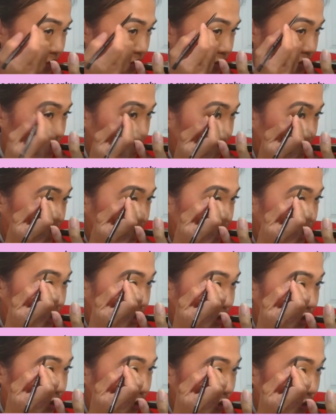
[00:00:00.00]
We're going
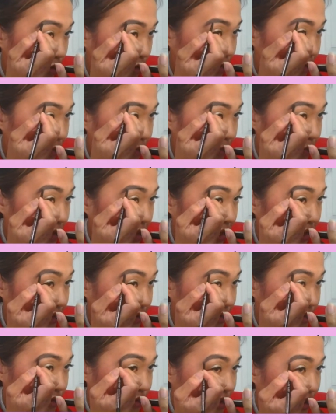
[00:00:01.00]
to go back
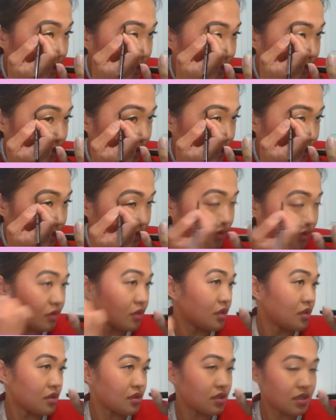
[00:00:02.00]
to it, and we're going to
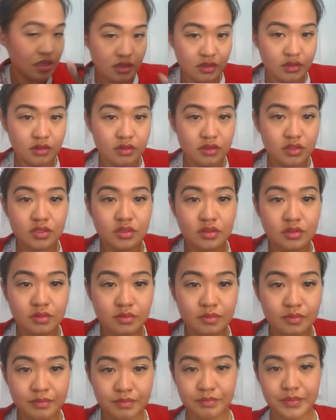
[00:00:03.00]
do concealer
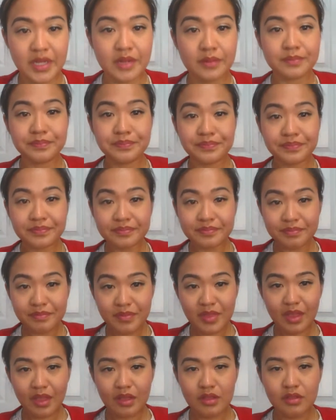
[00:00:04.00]
too. But
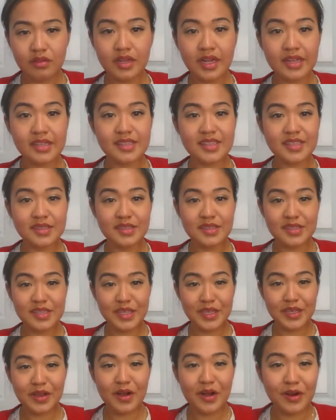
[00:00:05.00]
you guys can
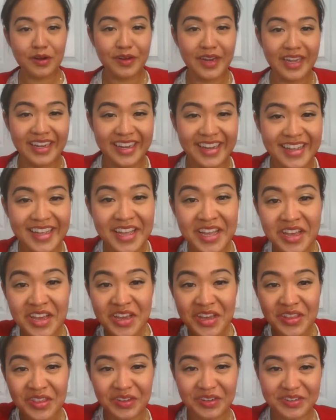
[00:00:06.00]
see already
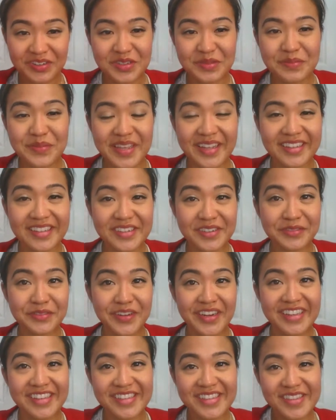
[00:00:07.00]
there's a big
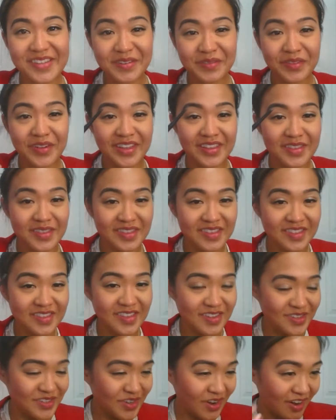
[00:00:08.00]
difference with
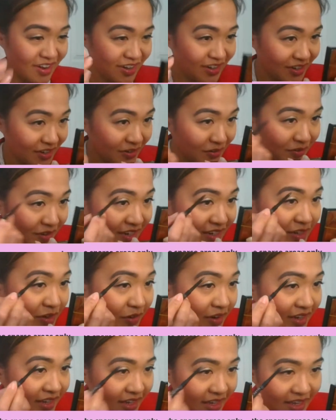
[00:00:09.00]
the darker one
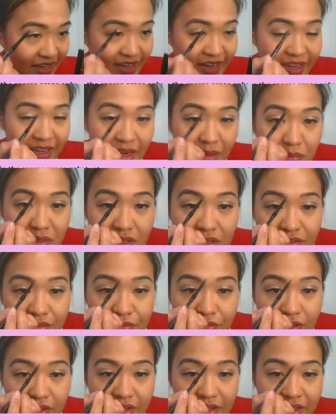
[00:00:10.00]
going in, and I'm going
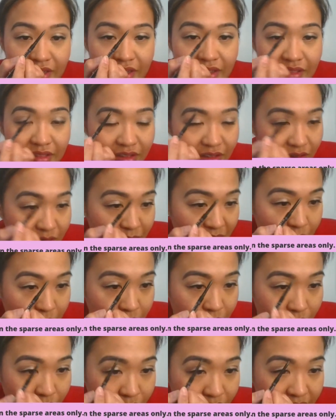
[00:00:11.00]
to fill in a little
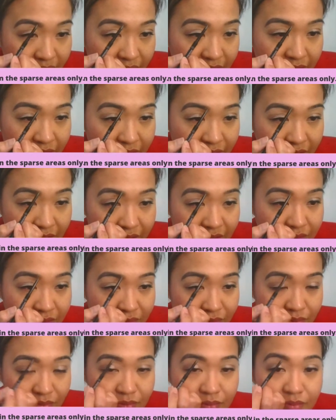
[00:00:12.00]
bit more
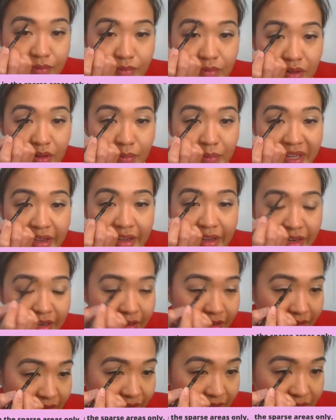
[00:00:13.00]
here where my
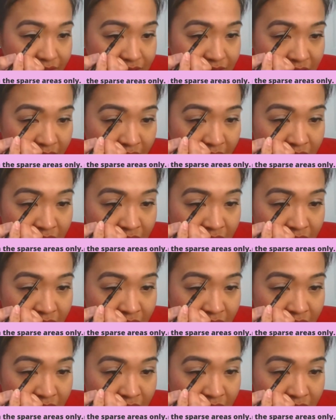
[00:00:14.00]
hair is